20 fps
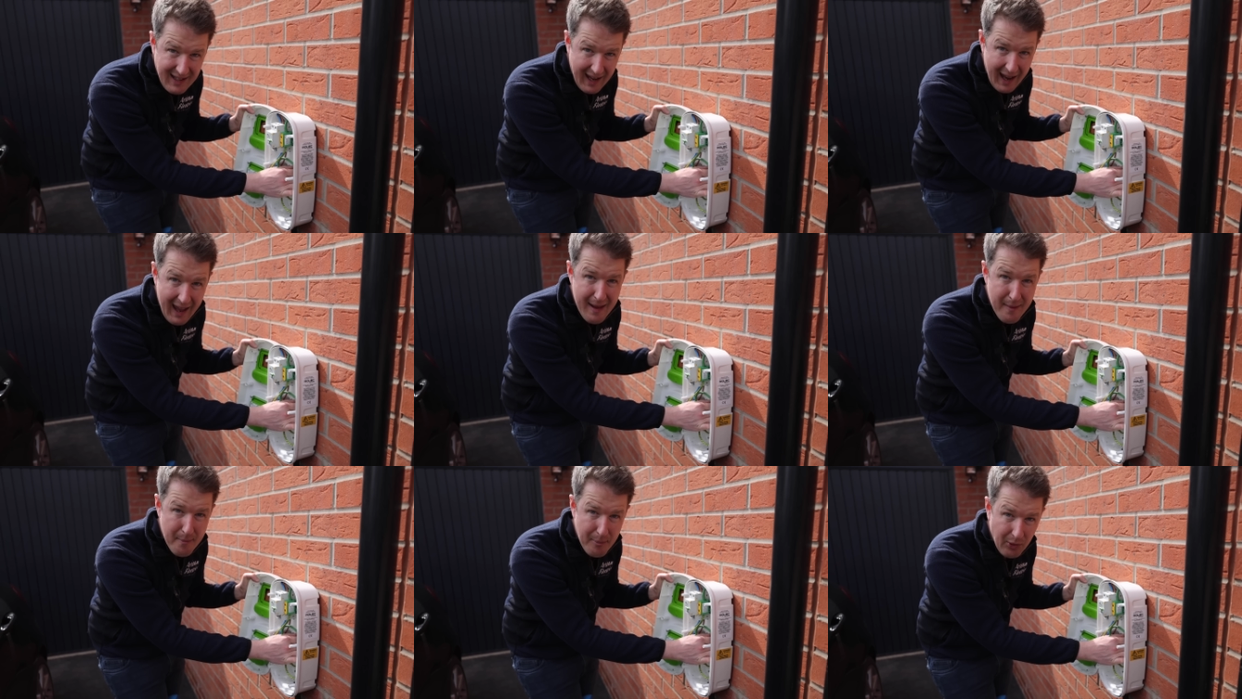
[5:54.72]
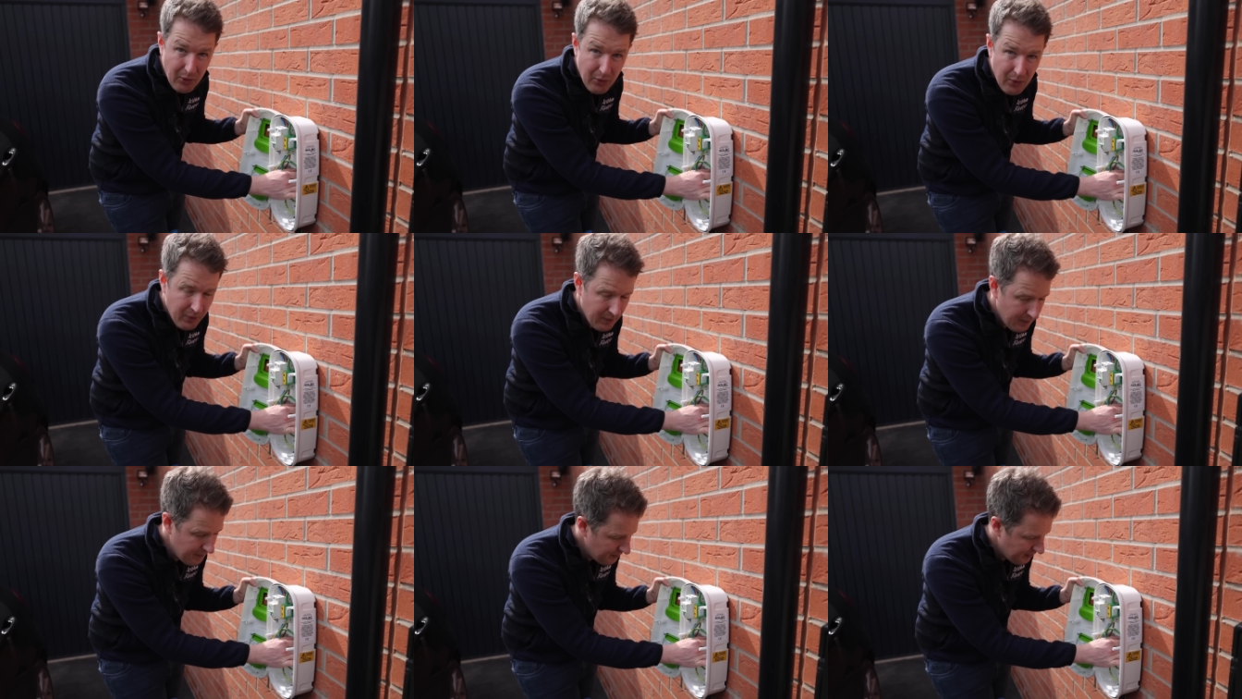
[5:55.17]

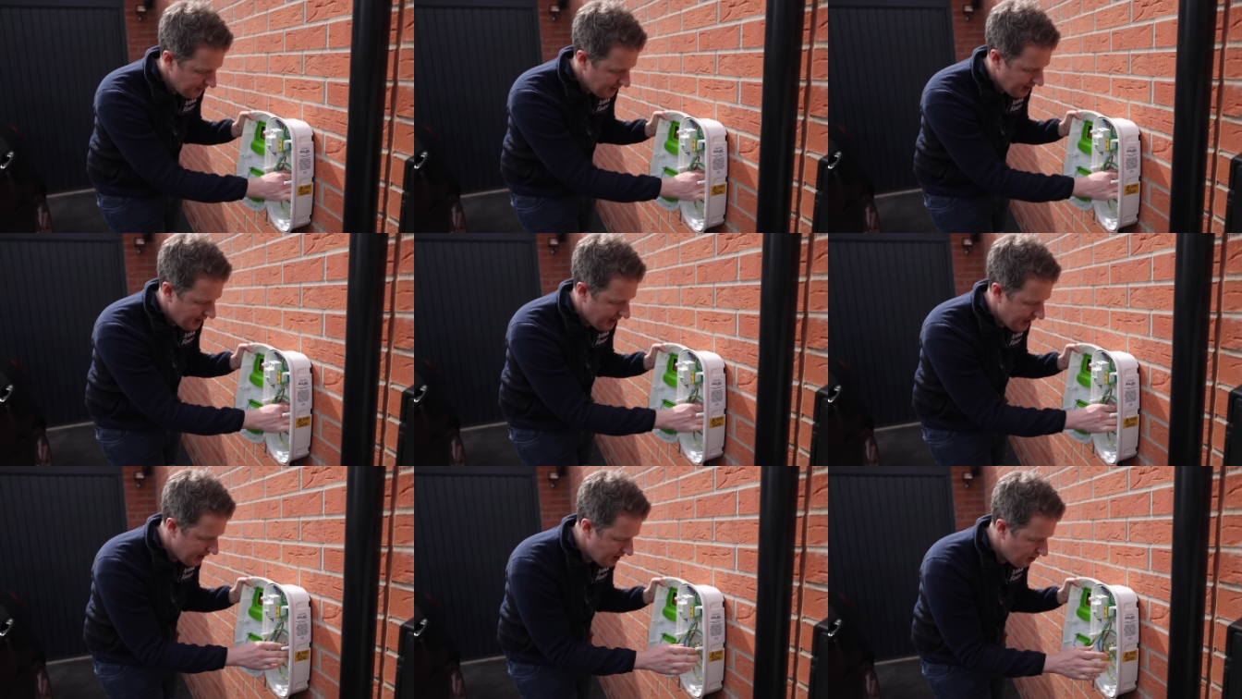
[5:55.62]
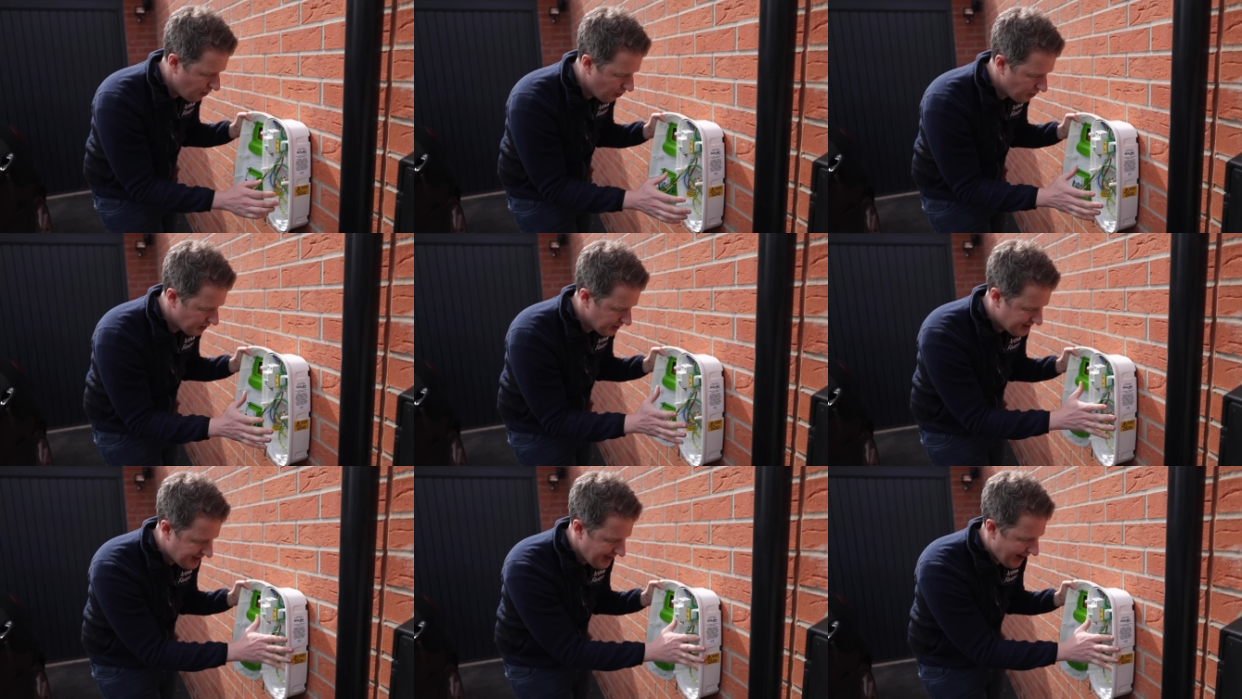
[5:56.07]
cable in
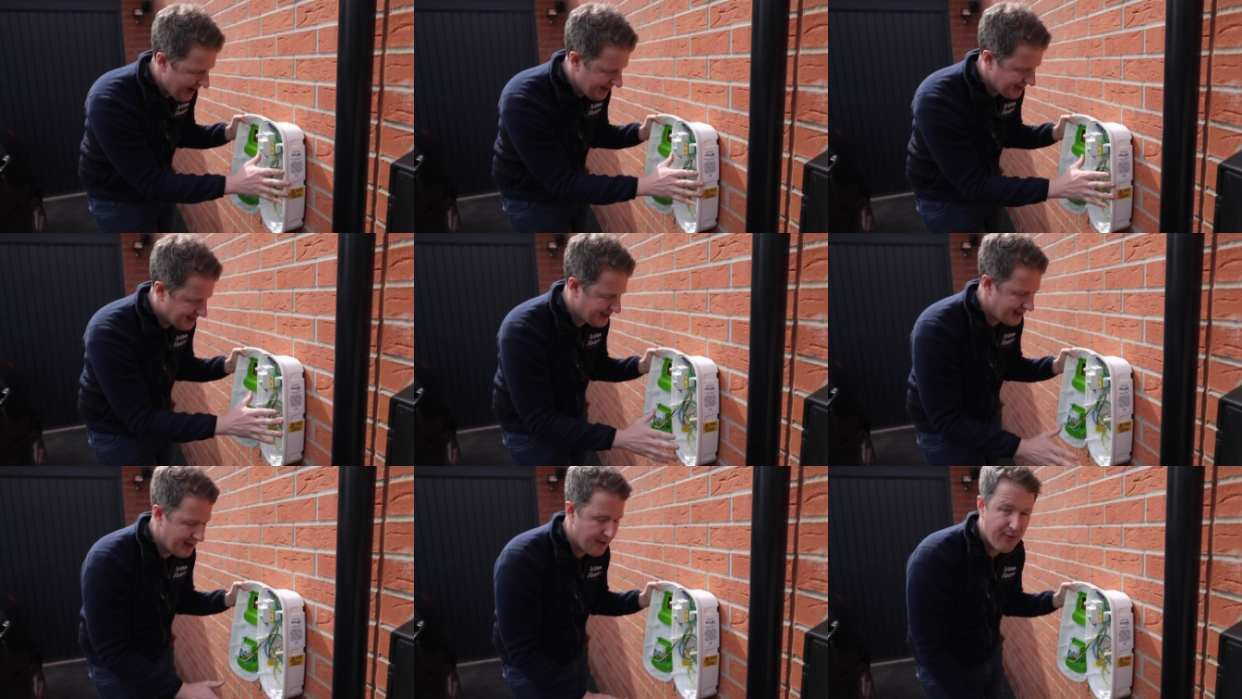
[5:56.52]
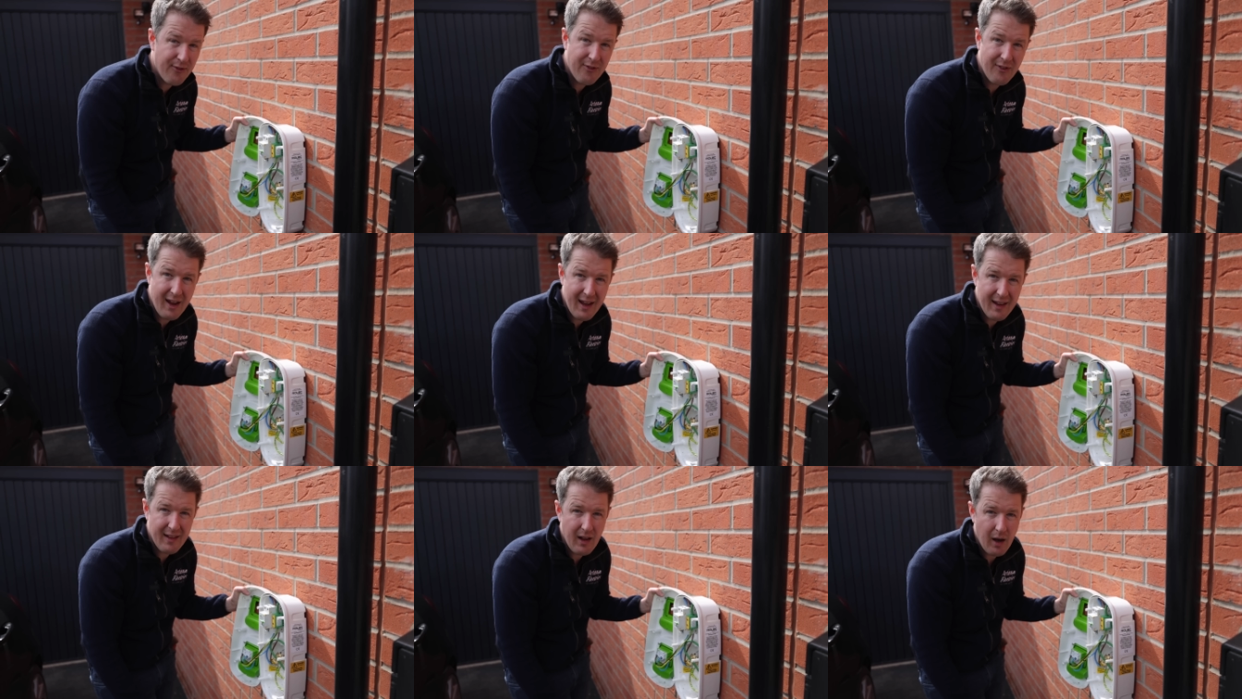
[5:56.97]
order to actually
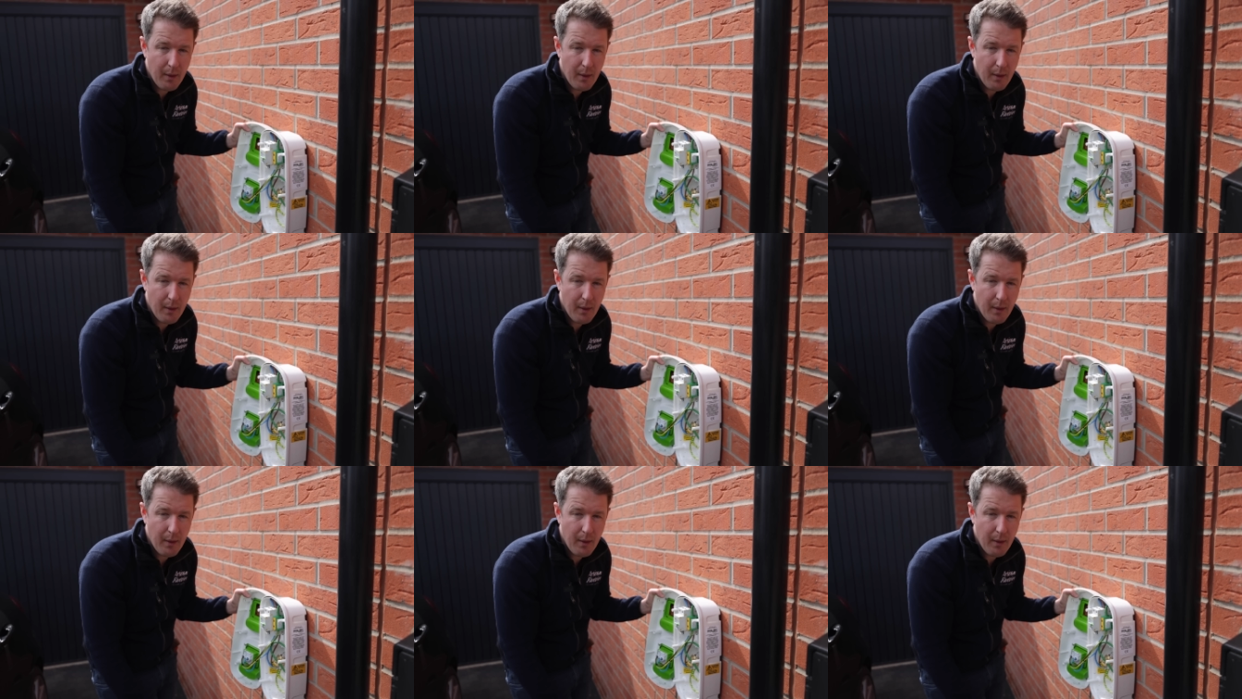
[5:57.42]
fit